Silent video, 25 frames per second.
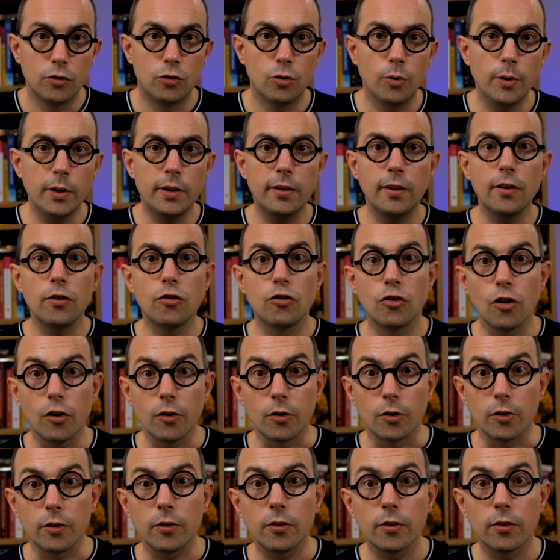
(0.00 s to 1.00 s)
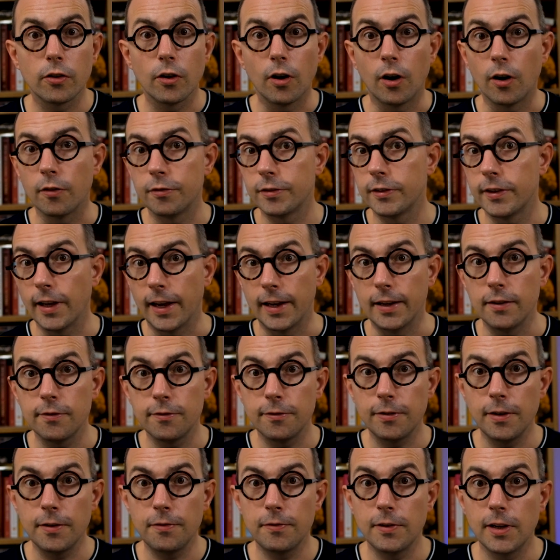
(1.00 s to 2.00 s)
Do it in chunks of 10,
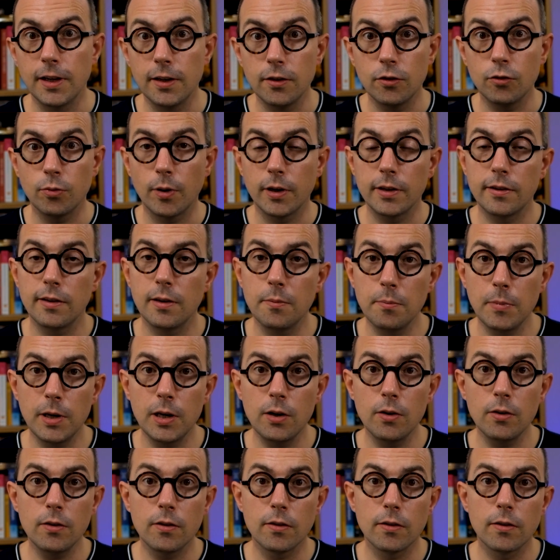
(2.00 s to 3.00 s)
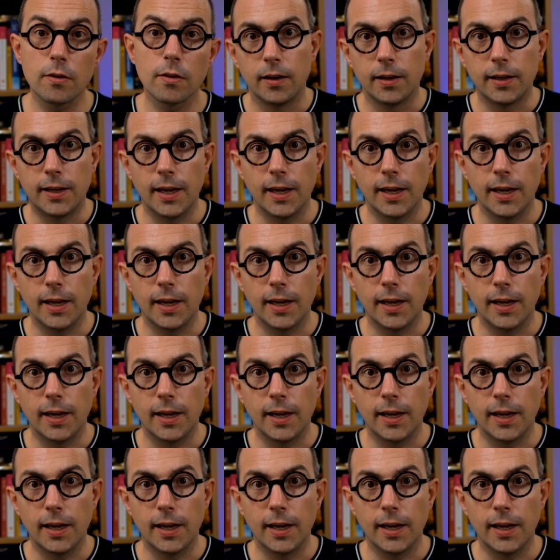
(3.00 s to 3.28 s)
15, 20 minutes.